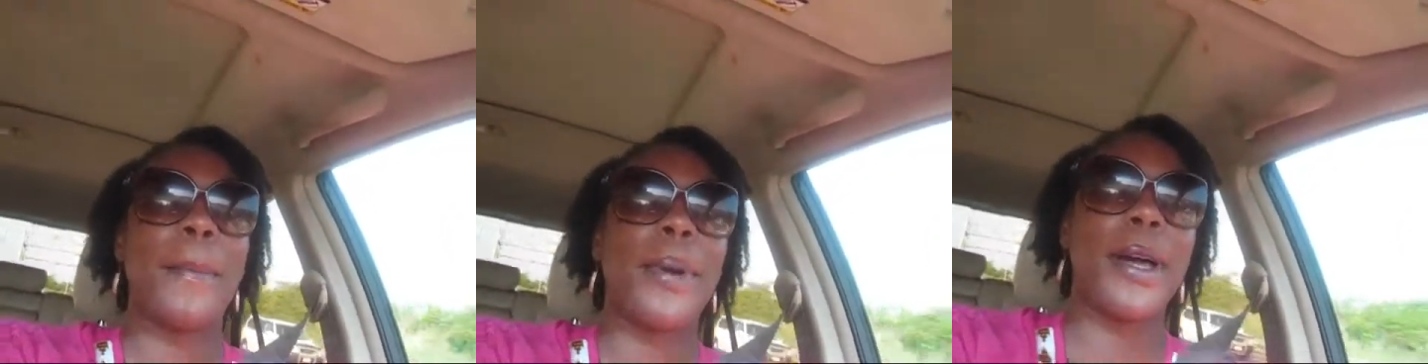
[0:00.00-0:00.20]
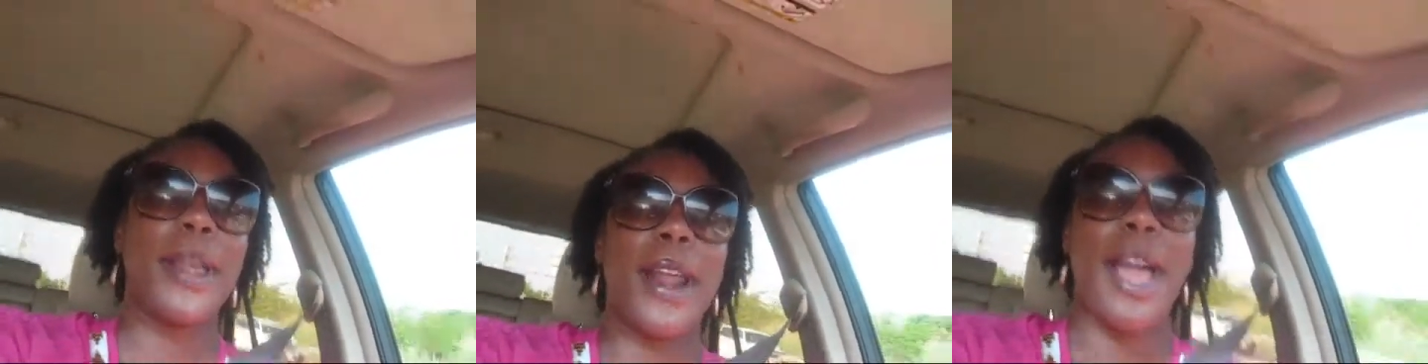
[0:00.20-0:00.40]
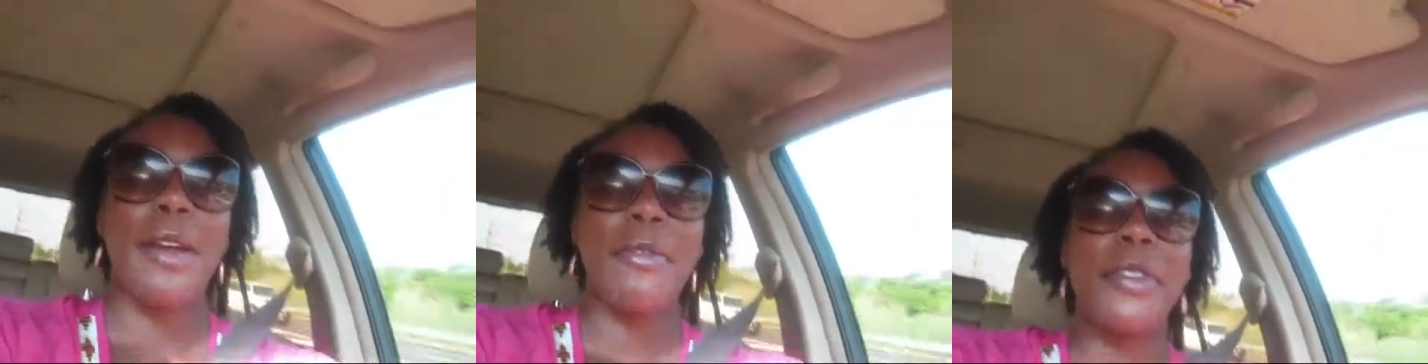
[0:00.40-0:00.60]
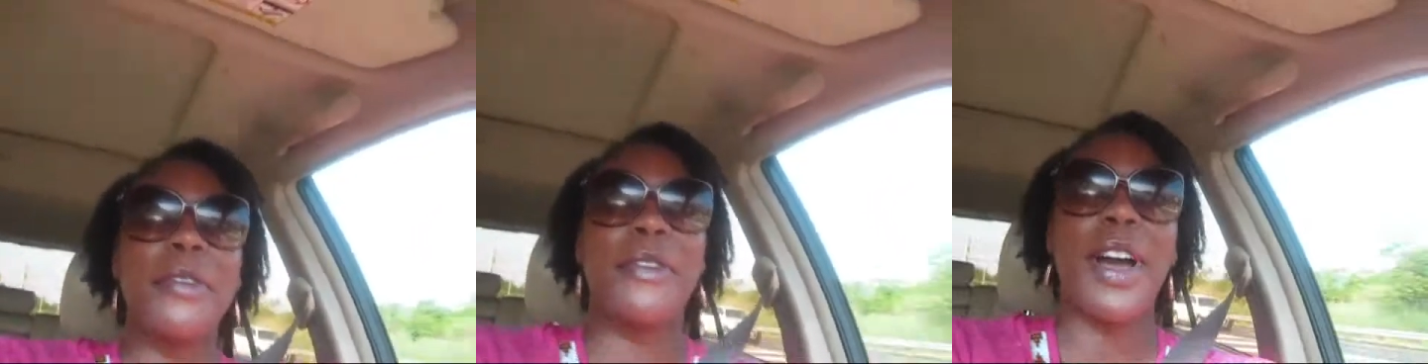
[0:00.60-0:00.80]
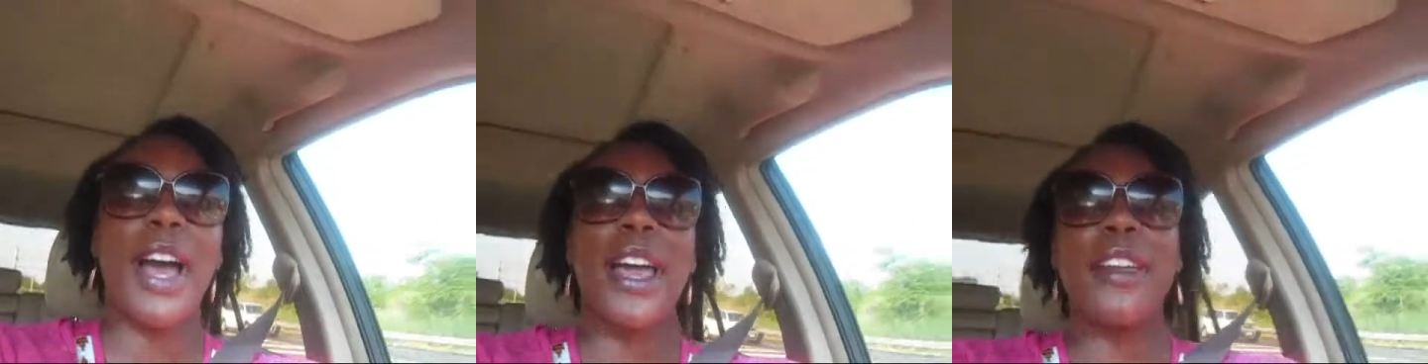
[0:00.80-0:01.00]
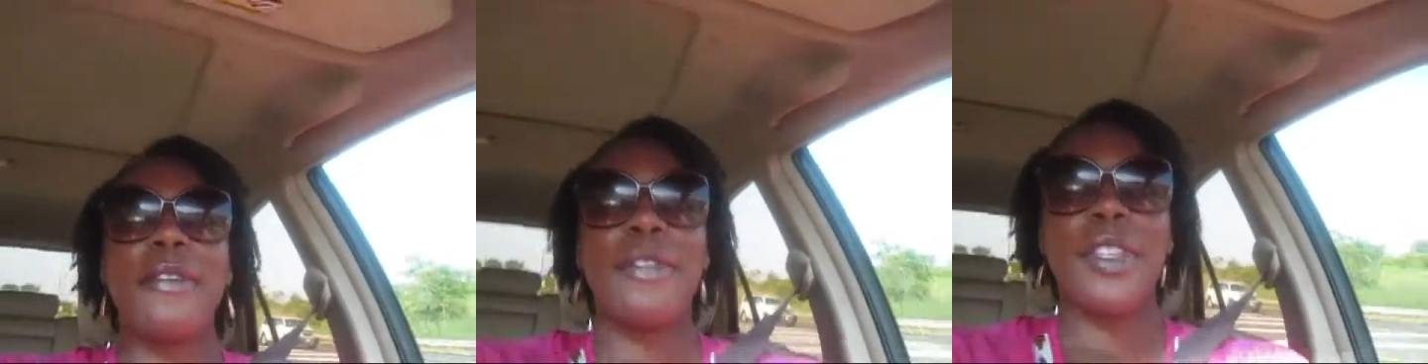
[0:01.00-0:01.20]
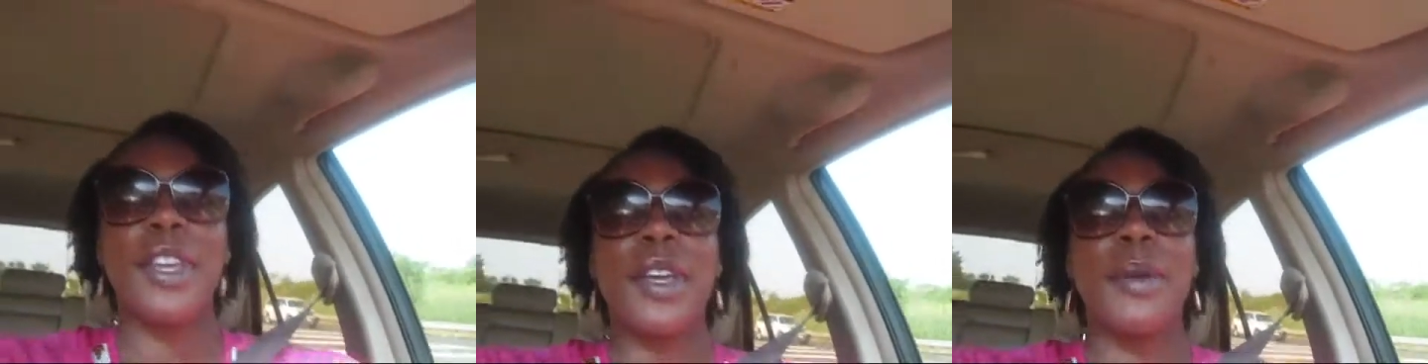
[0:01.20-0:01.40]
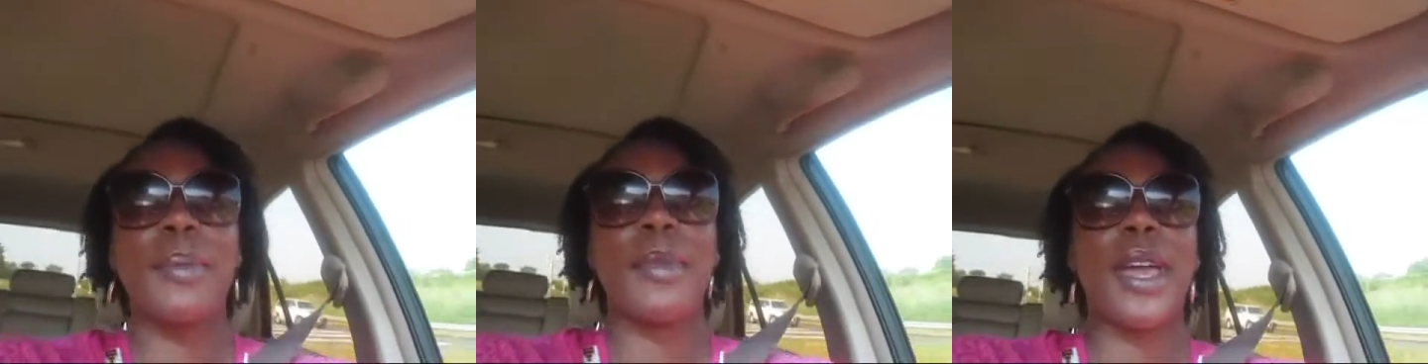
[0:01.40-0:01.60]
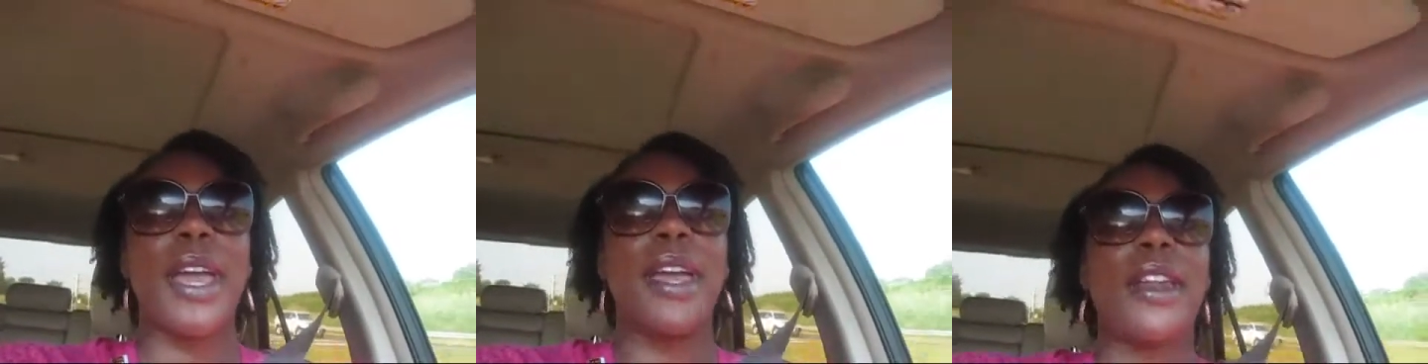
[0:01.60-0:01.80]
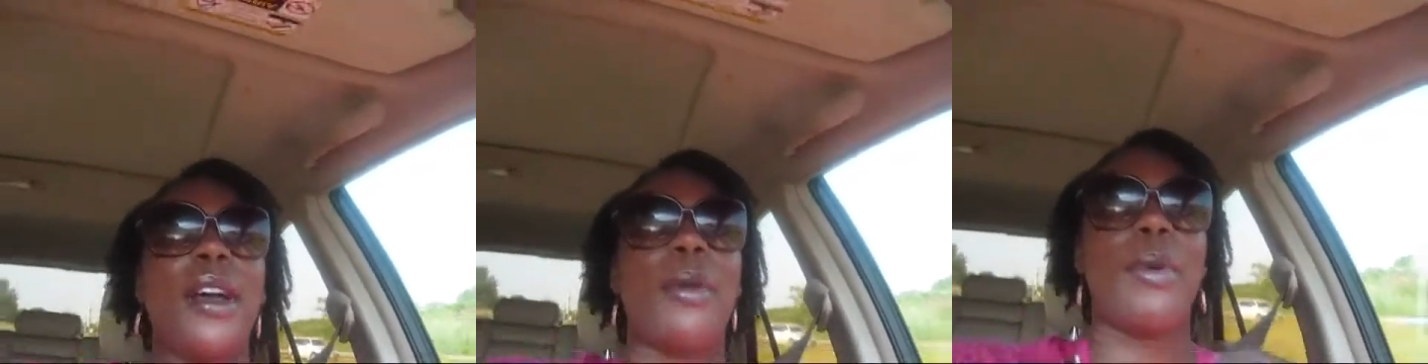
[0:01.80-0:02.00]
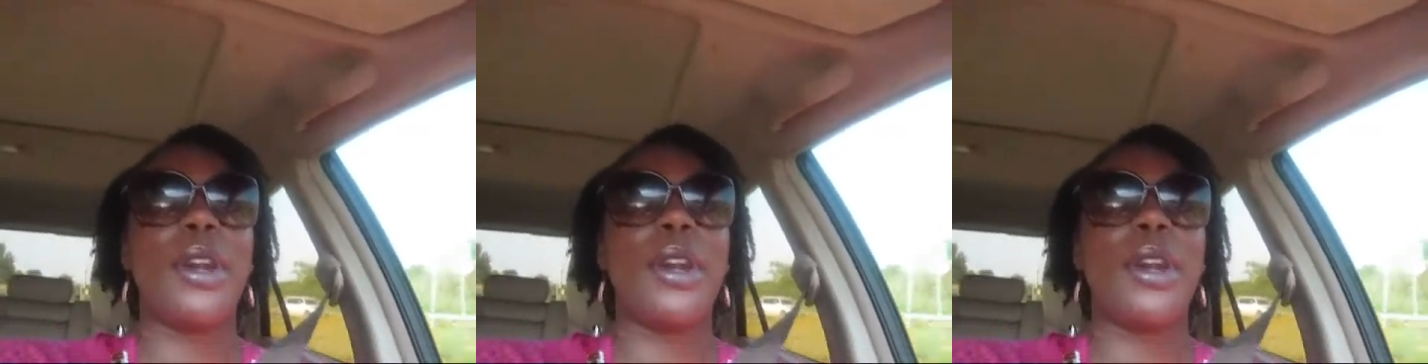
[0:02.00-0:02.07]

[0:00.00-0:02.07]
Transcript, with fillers: but I revived them and uh,